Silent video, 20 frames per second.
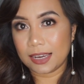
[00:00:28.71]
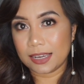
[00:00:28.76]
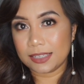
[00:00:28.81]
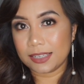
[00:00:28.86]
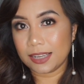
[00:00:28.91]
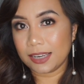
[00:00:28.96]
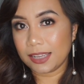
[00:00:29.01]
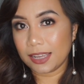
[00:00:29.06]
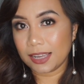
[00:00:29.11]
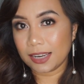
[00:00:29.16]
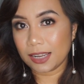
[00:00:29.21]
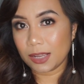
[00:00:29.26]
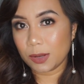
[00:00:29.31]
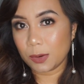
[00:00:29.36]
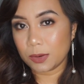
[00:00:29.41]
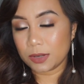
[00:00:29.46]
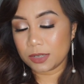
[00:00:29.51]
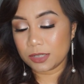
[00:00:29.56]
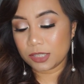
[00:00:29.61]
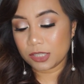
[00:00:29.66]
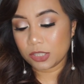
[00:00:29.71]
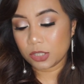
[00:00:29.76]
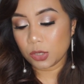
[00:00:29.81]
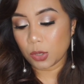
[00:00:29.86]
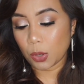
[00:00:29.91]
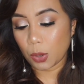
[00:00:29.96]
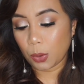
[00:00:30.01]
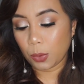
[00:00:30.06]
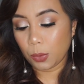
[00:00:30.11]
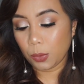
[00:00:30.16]
Daniela wants to
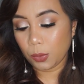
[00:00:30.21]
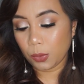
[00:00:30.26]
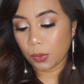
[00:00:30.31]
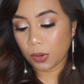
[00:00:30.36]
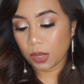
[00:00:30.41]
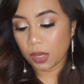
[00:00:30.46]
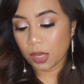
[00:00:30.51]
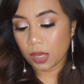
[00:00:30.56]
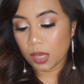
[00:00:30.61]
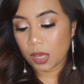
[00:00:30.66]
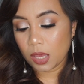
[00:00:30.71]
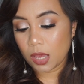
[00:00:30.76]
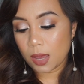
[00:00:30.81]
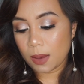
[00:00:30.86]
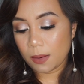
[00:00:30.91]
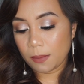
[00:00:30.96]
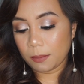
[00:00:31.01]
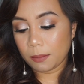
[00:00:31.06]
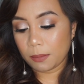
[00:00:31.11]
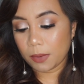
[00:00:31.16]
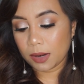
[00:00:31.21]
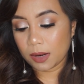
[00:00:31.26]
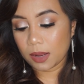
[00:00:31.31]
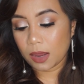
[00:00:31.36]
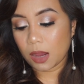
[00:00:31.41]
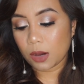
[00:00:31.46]
know, Mana,